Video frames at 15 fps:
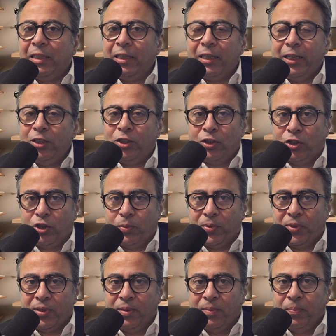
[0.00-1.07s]

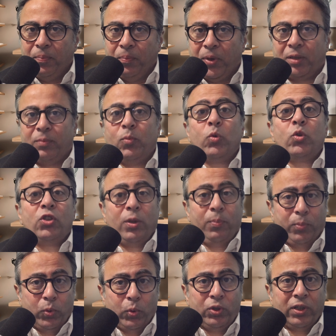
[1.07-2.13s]
relationships, but most
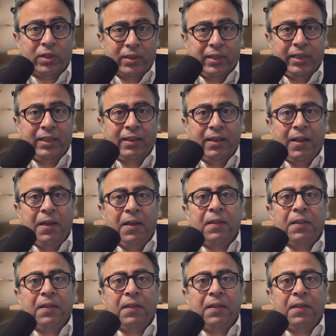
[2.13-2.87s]
importantly,